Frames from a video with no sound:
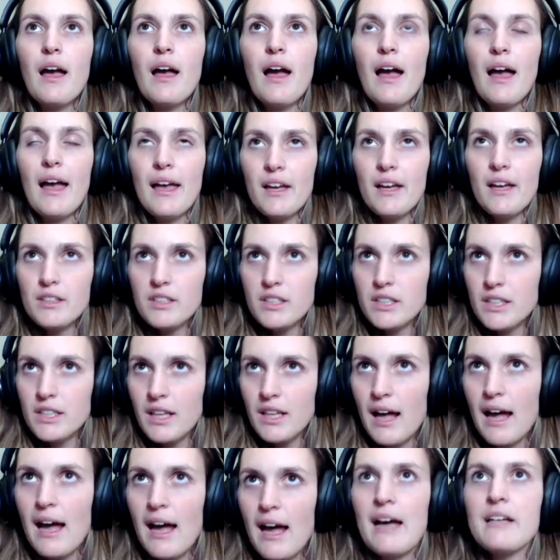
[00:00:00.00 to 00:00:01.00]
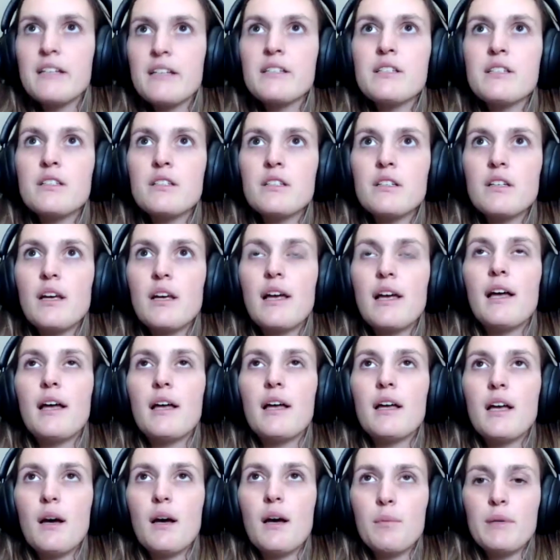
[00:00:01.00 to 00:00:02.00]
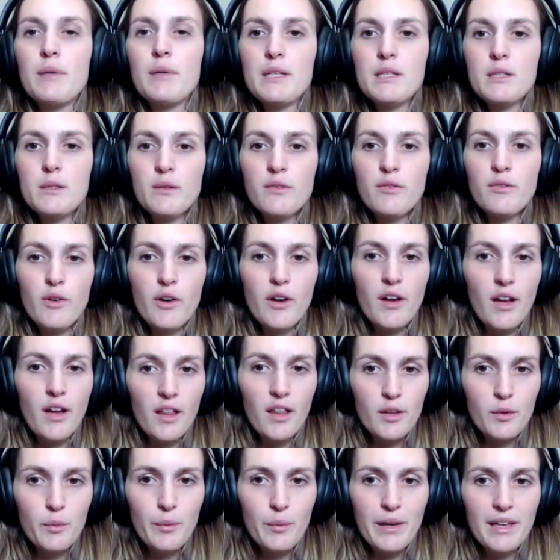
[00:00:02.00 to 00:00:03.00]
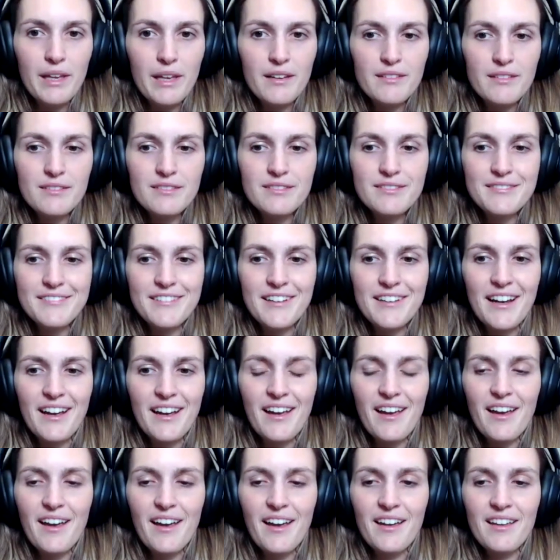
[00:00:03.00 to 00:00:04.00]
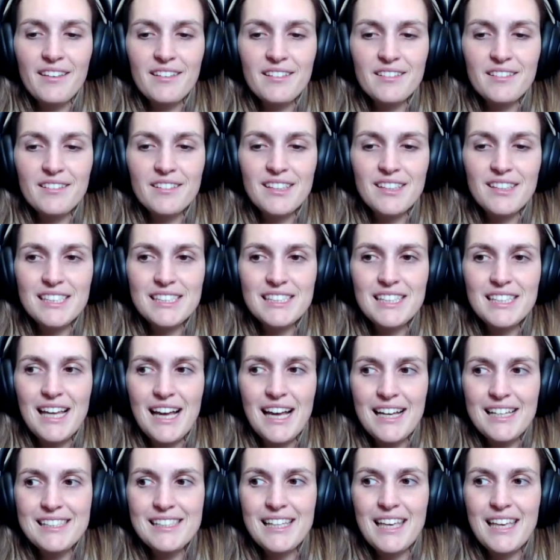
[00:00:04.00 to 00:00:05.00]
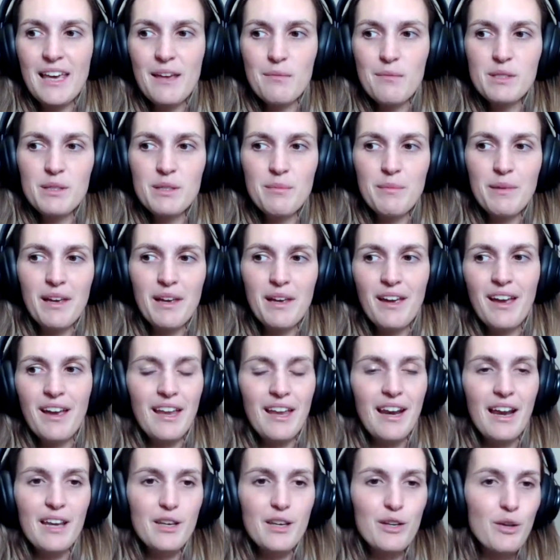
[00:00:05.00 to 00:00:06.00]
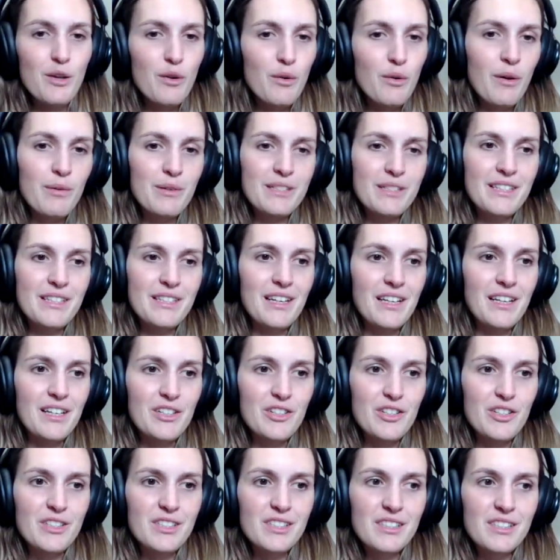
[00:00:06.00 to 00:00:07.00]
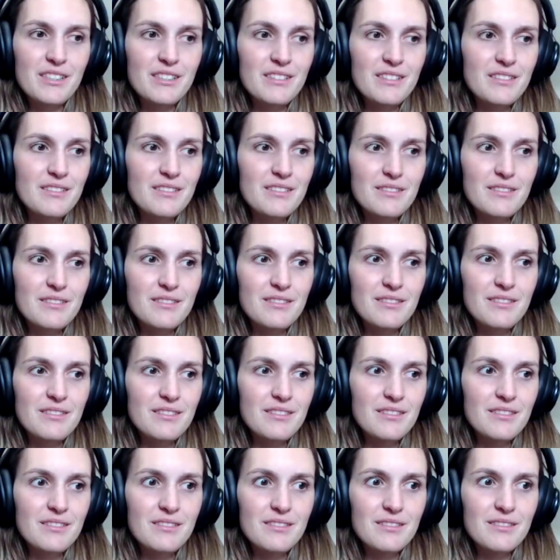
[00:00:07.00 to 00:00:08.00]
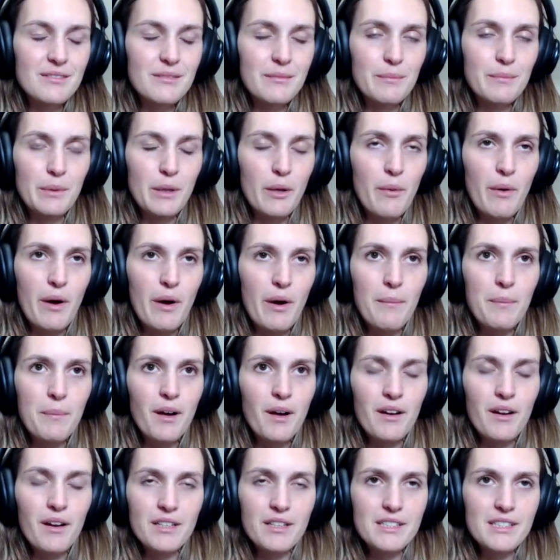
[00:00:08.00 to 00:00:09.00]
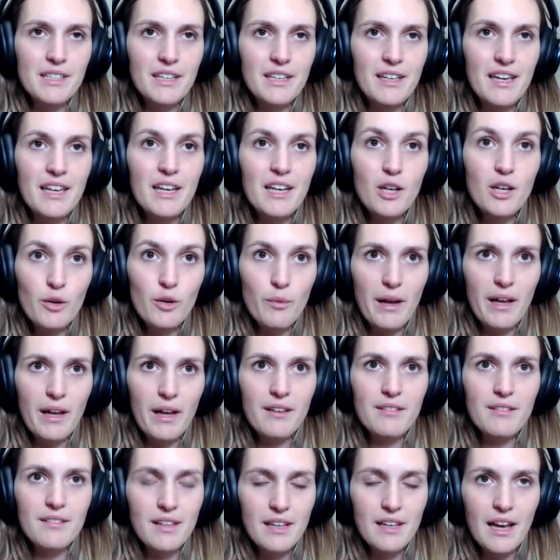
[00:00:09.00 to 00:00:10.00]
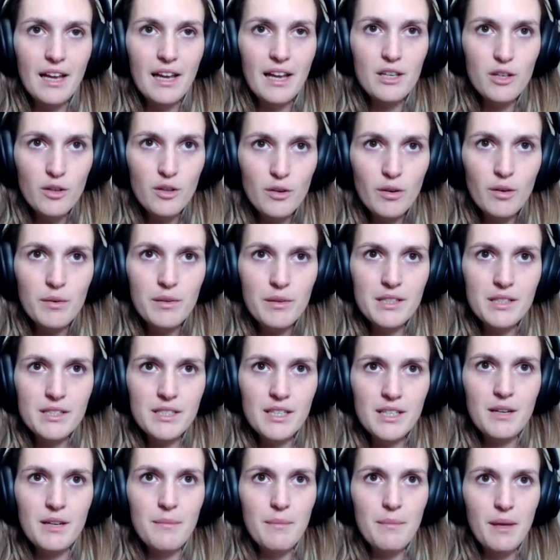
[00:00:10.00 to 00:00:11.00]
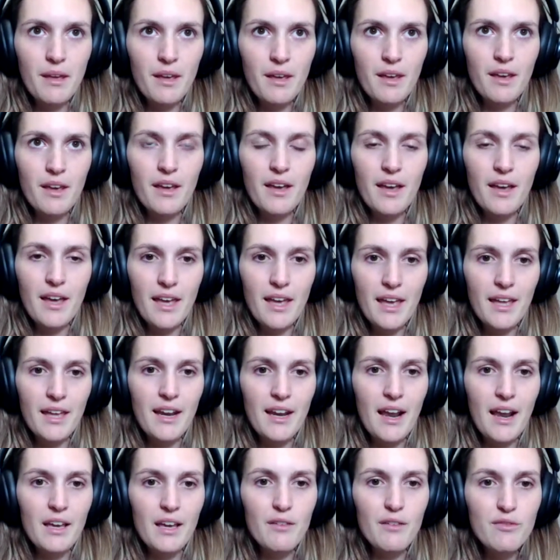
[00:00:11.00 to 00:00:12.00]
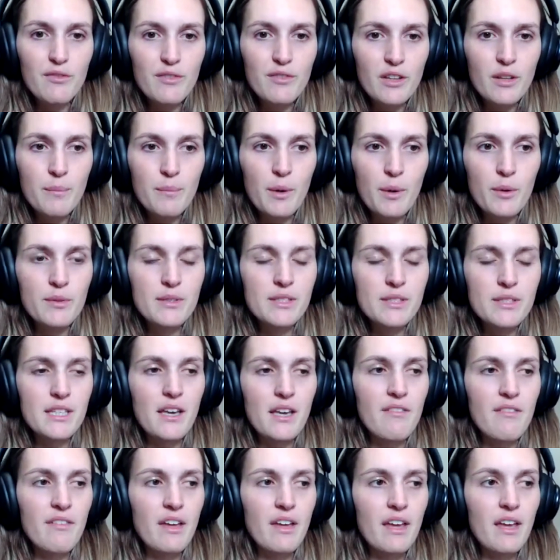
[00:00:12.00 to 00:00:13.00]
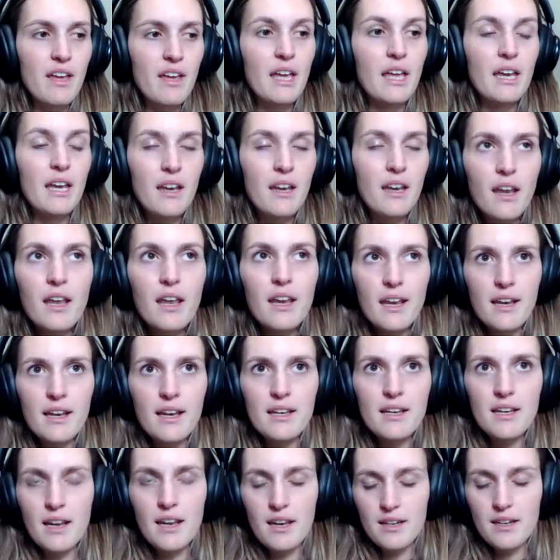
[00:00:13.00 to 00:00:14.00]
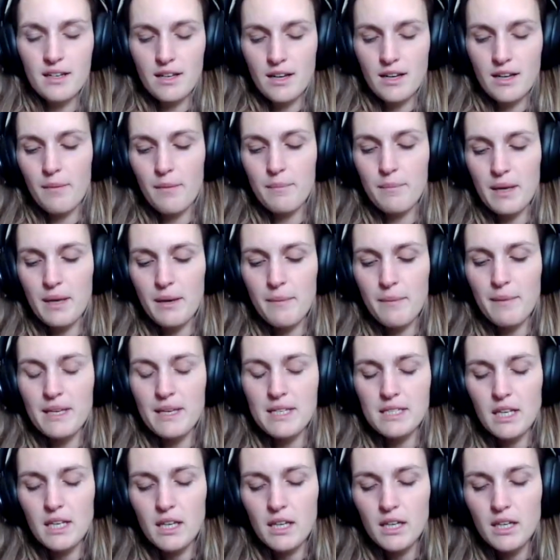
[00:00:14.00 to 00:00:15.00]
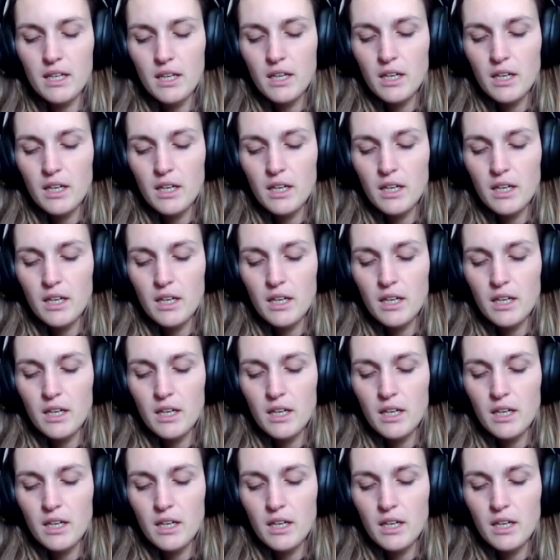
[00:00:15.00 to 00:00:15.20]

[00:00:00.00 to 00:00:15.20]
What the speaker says: I held a class a couple days before Halloween, right? And this class came to me and I knew it was gonna just blow up, honestly, in a good way. Like I knew it was gonna be a hit. I could feel the potency of it and it ended up being amazing.